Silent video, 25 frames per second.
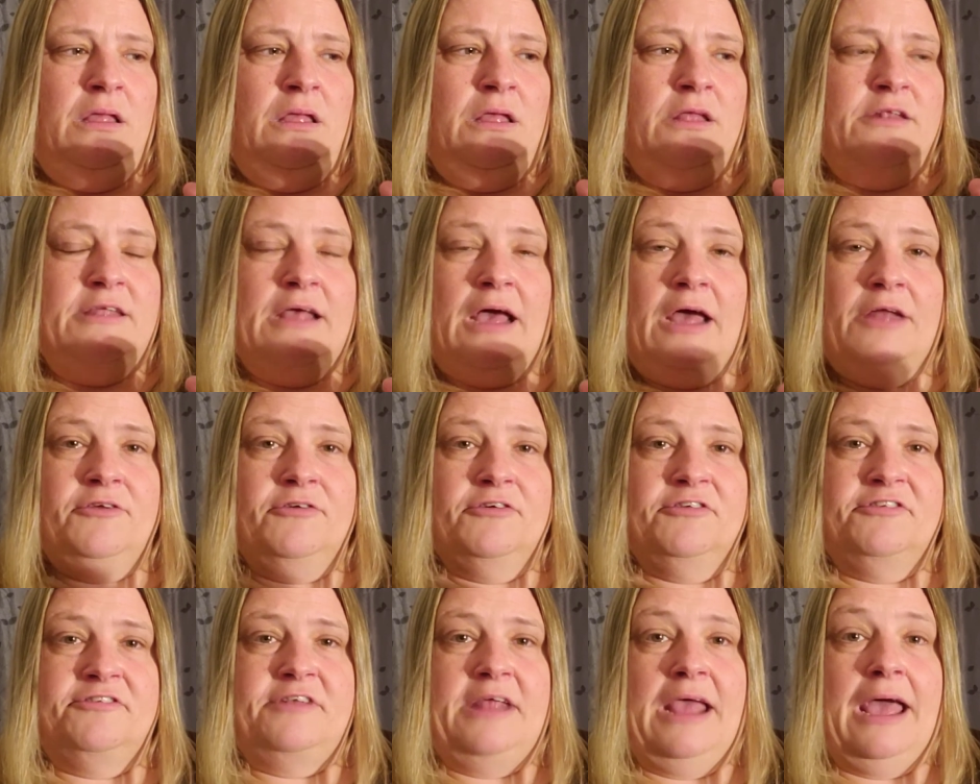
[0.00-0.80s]
to
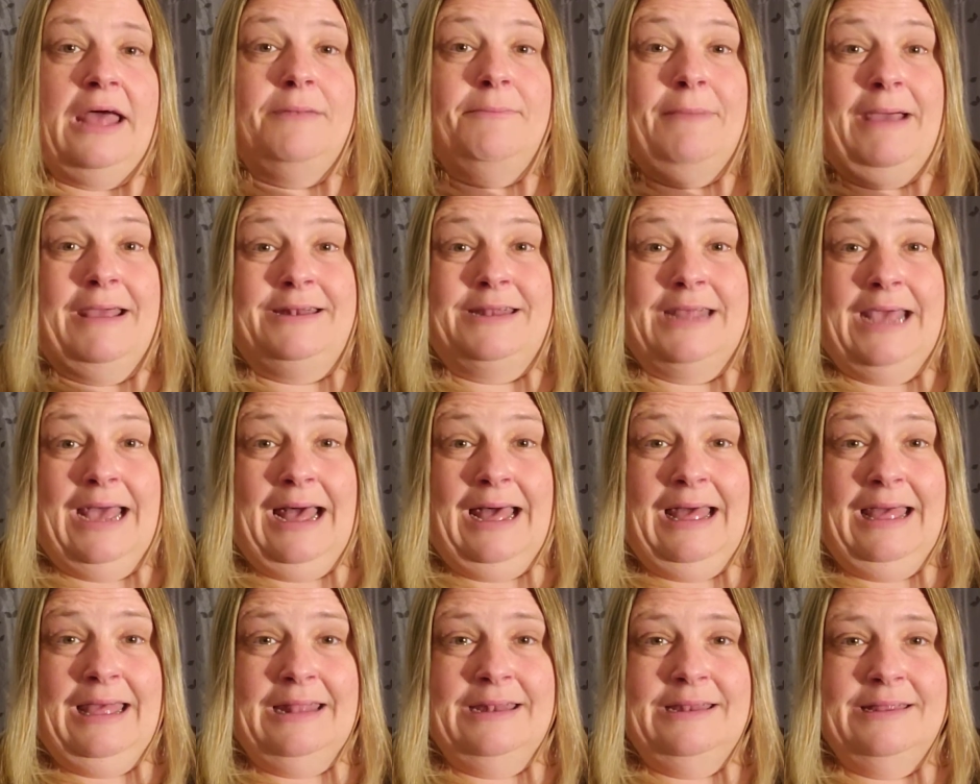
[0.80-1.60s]
understand my
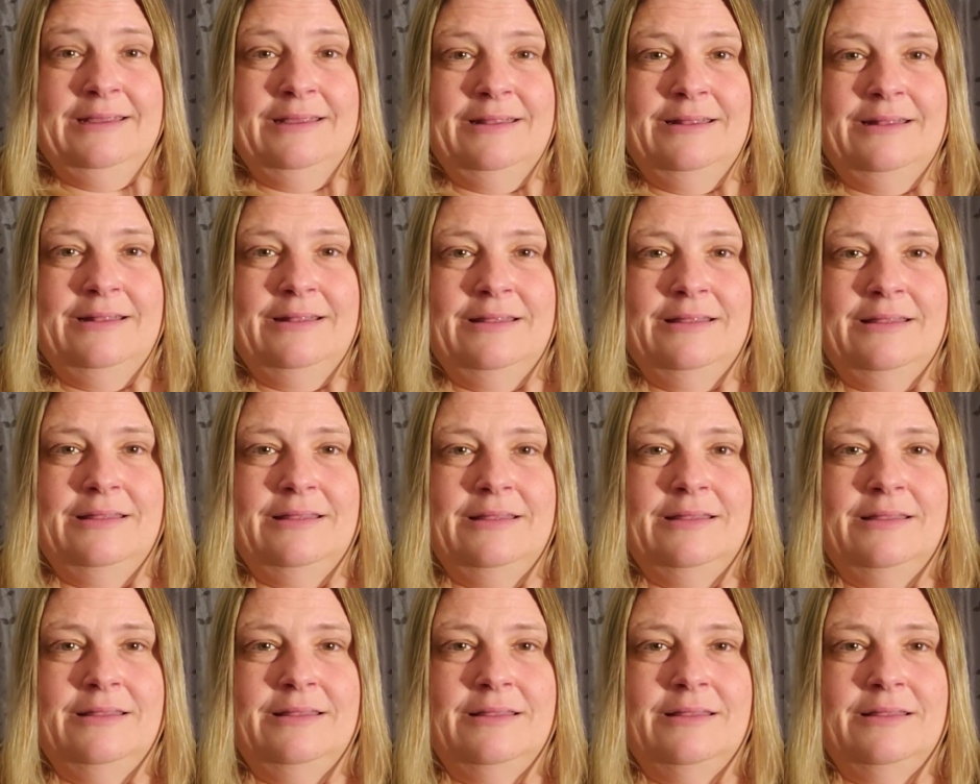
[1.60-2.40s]
dad,
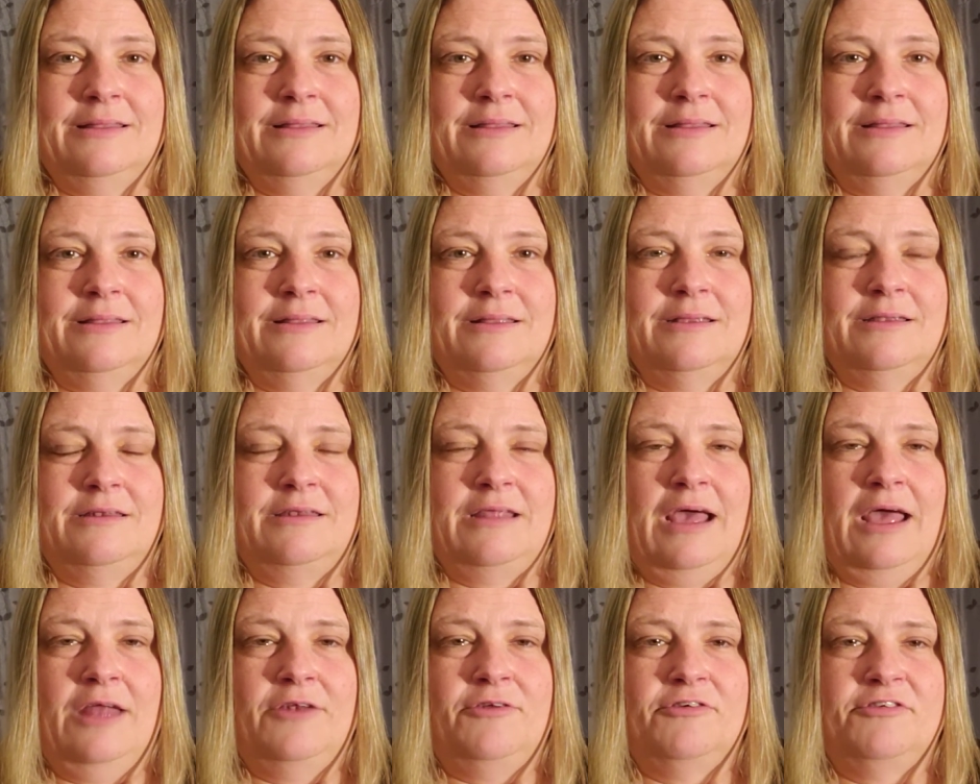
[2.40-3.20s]

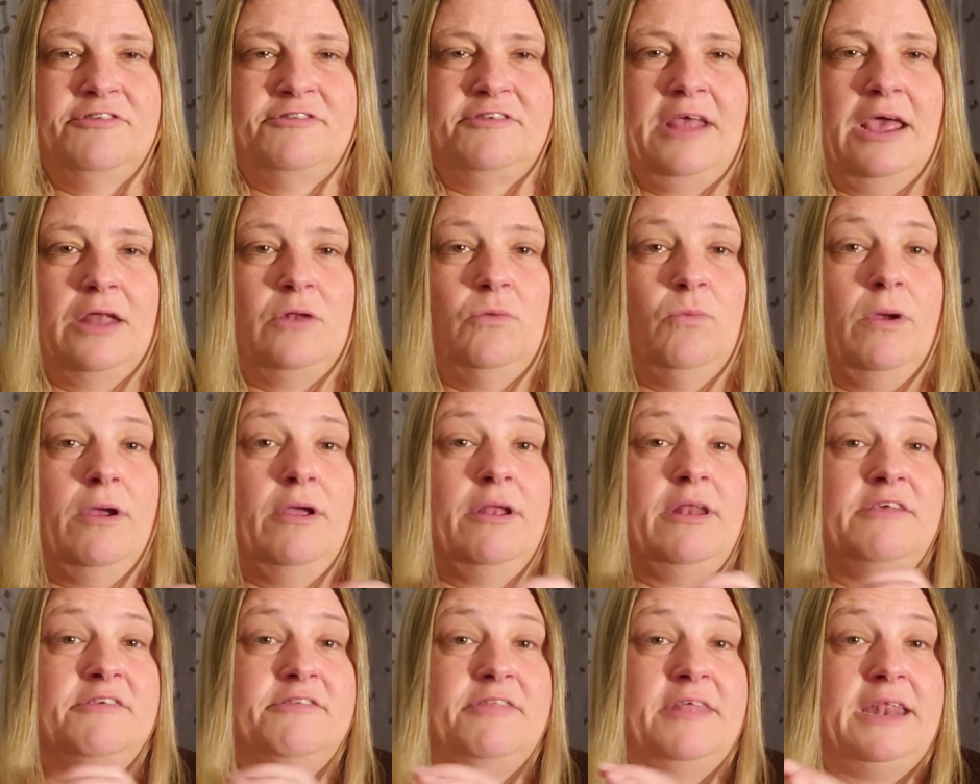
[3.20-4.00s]
to understand where
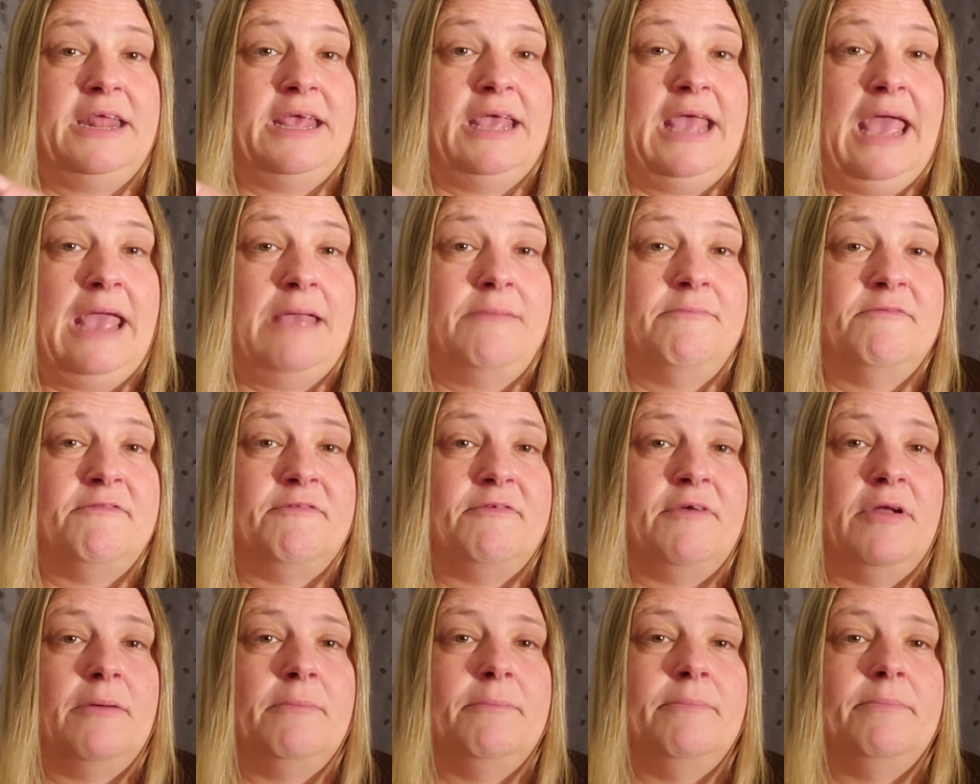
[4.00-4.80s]
it is that he came
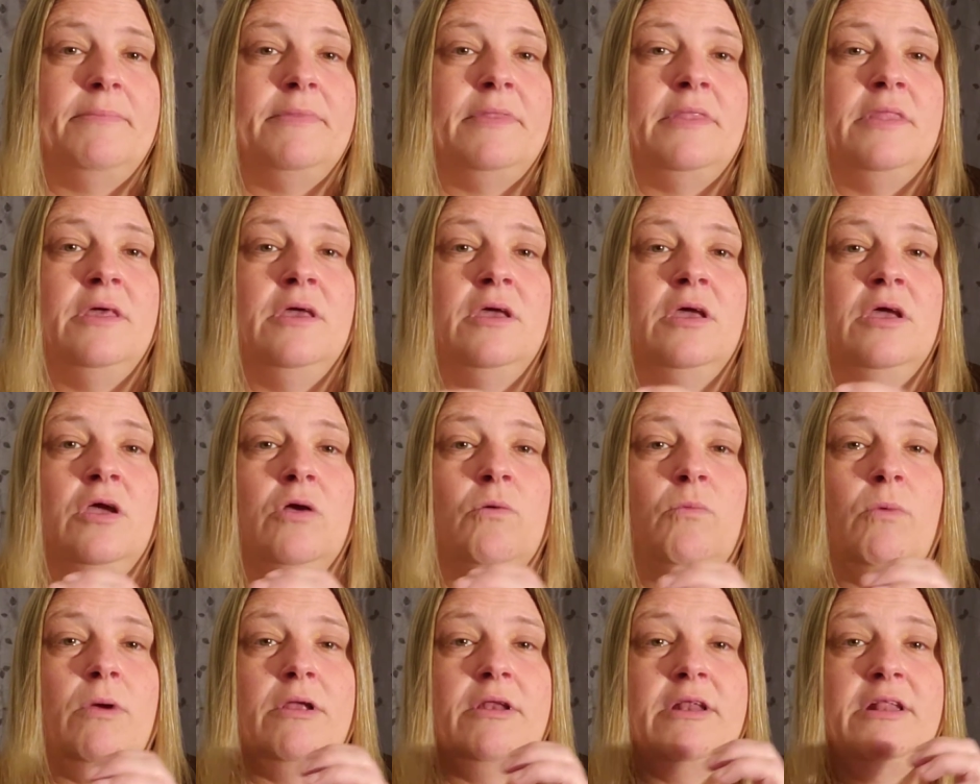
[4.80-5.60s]
from,
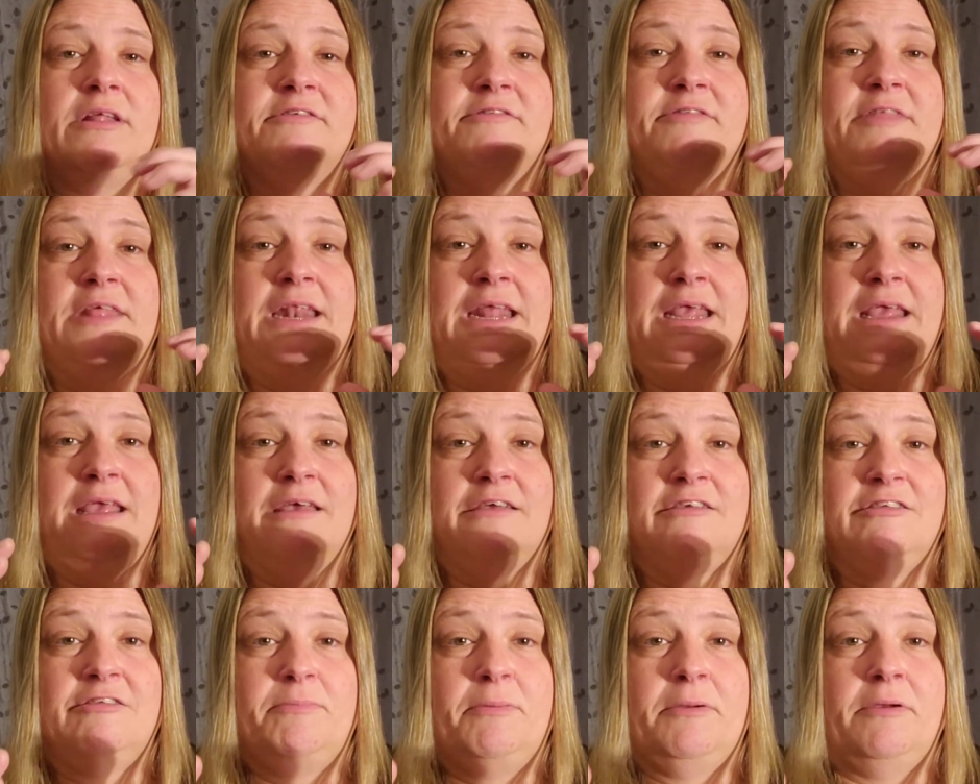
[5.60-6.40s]
where it is that he
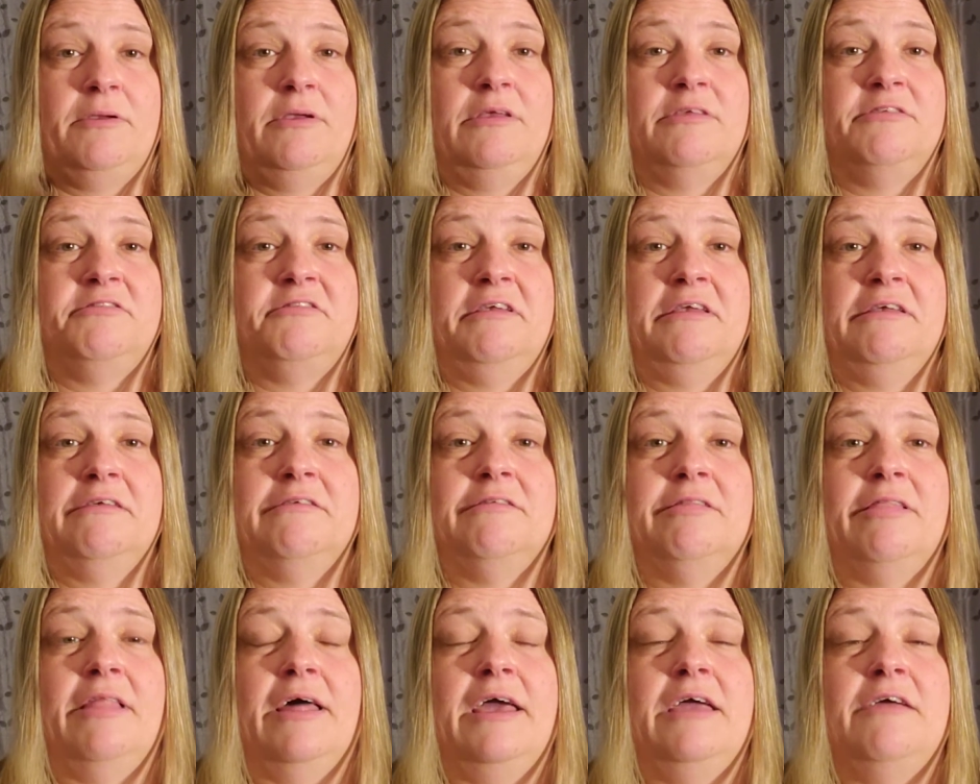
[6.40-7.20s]
experienced
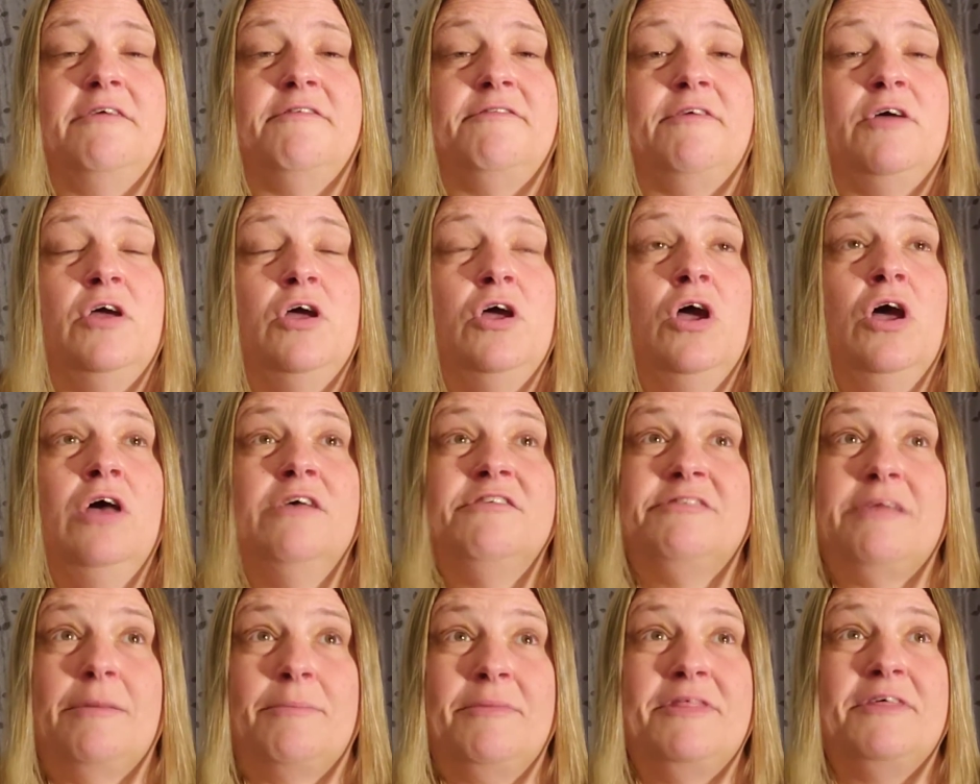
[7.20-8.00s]
his life,
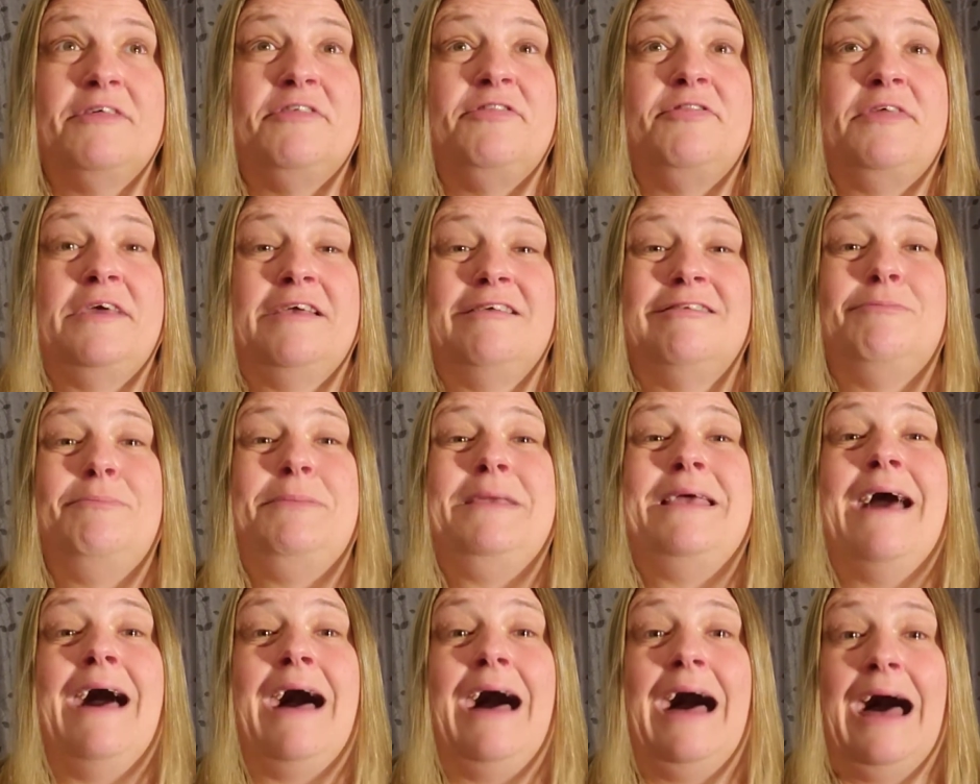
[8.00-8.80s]
some of the things
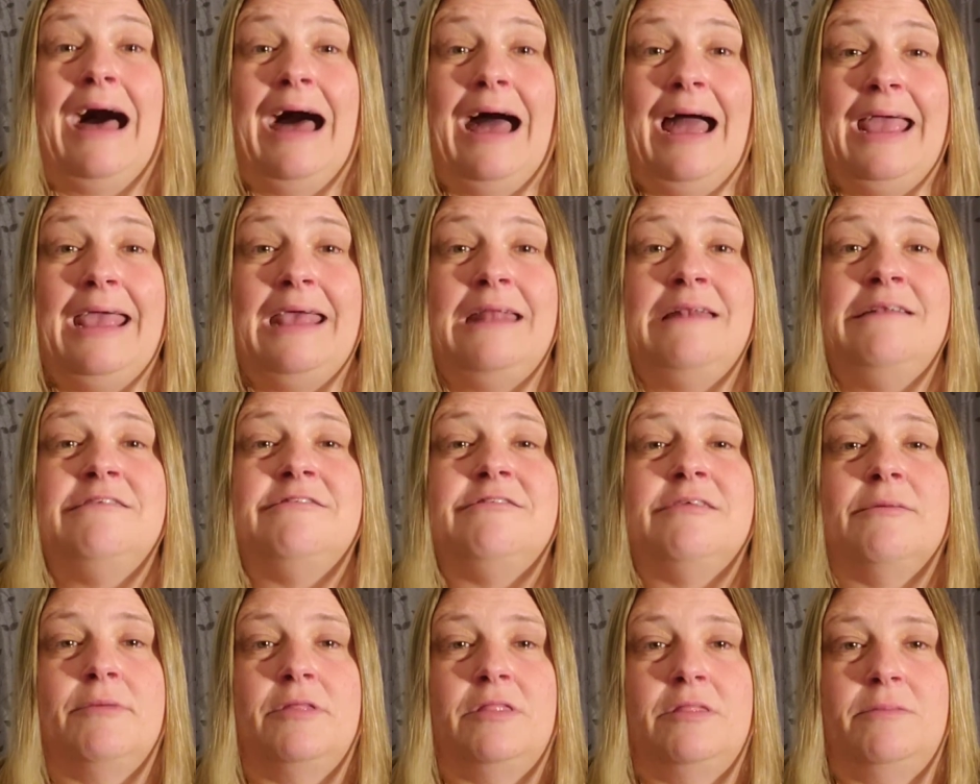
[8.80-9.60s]
behind
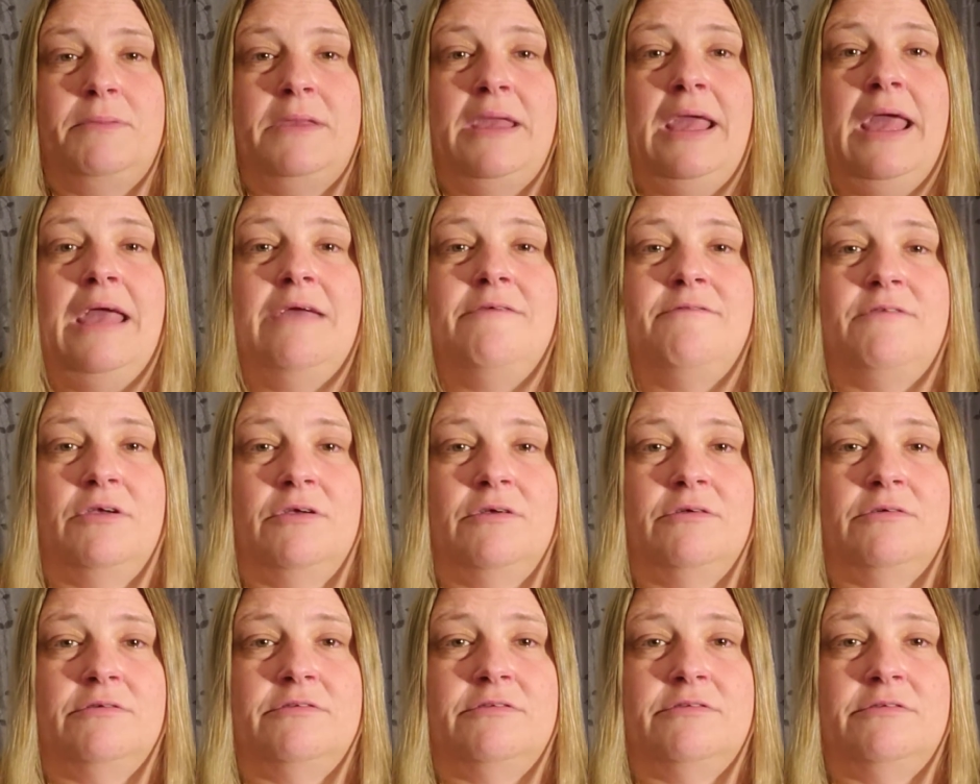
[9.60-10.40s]
some of the
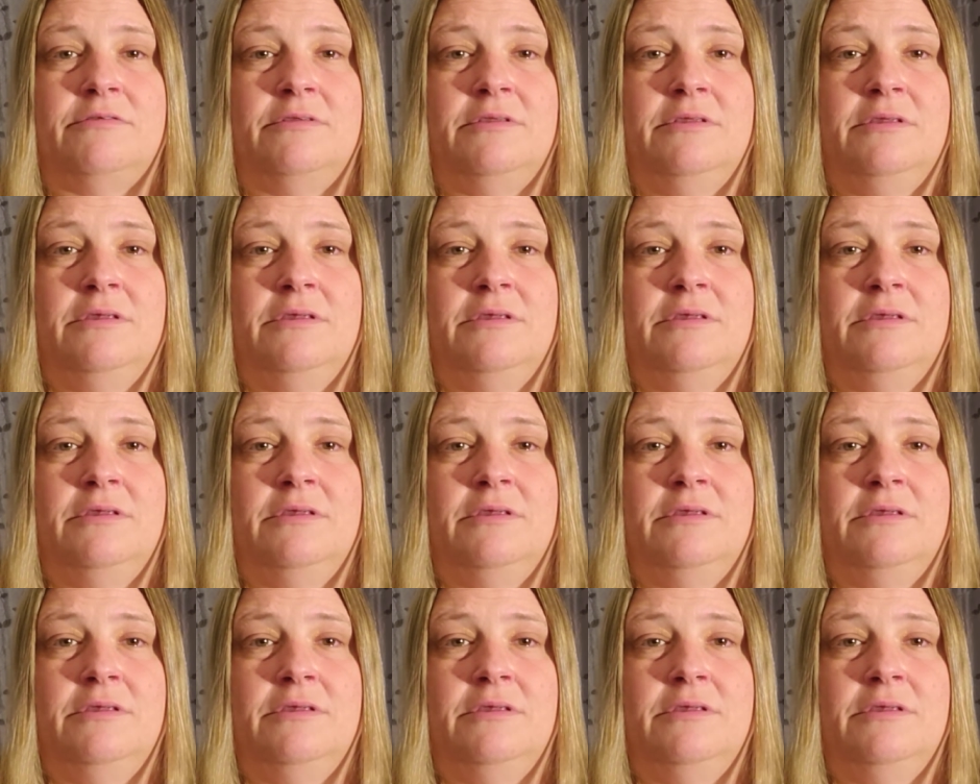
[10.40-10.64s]
behaviors,